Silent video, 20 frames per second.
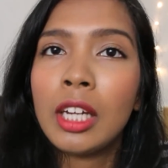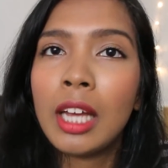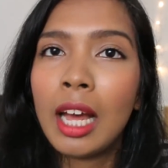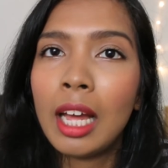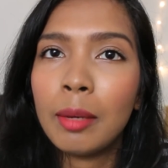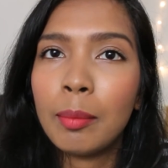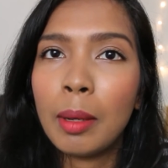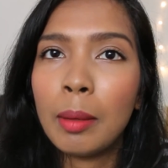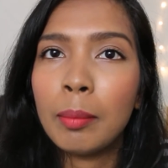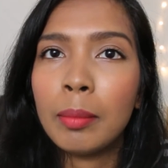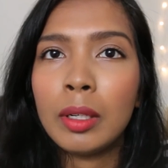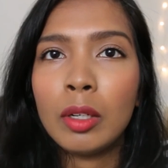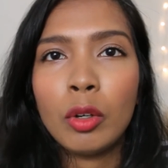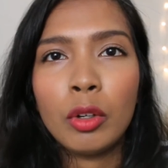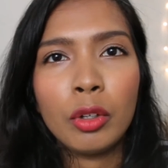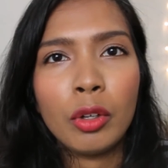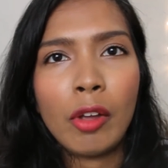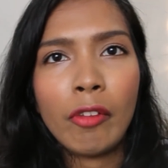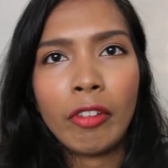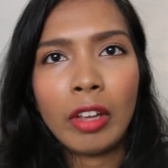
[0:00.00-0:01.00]
card member
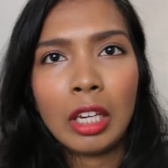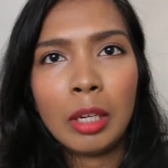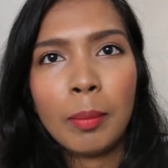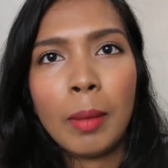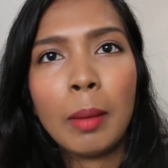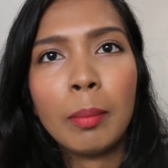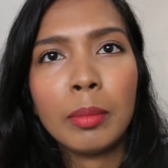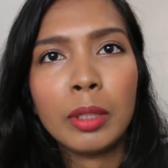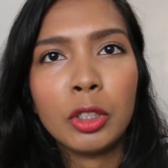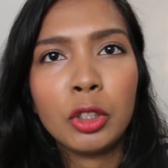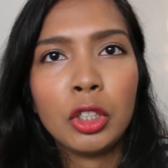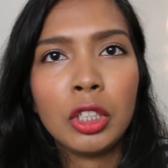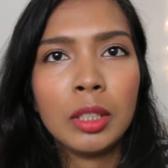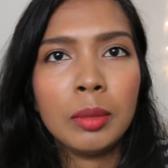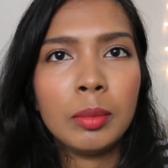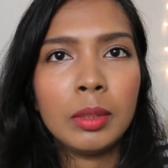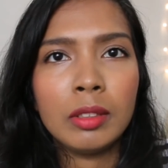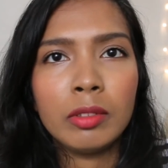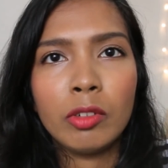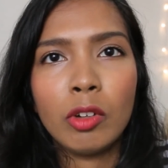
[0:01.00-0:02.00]
or you have any
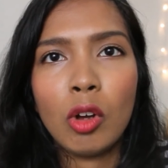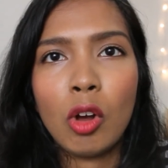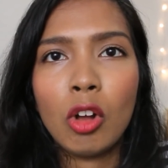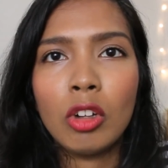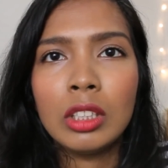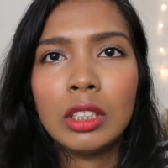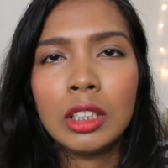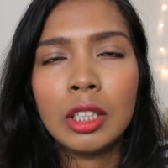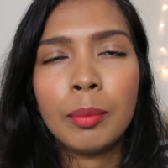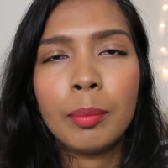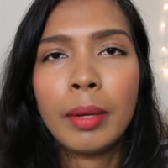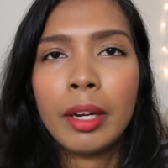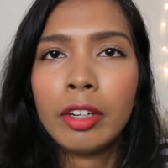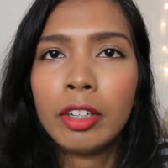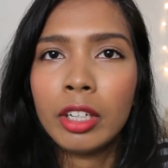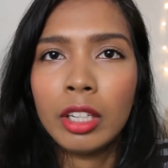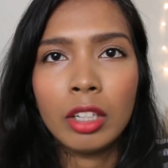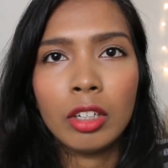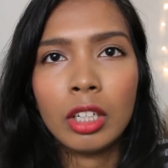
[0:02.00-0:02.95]
memberships for Holland and Barrett,